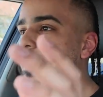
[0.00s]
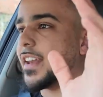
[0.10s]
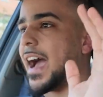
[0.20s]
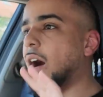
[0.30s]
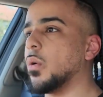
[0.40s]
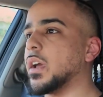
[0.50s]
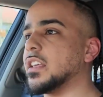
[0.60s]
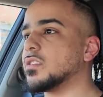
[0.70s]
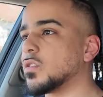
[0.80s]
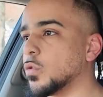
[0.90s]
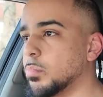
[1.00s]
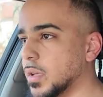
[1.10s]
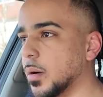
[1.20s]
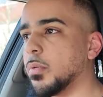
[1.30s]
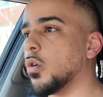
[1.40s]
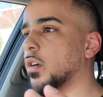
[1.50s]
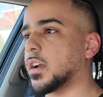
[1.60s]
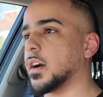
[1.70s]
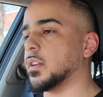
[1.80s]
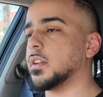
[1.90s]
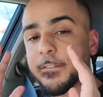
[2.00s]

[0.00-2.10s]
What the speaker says: now is to be a boring cunt.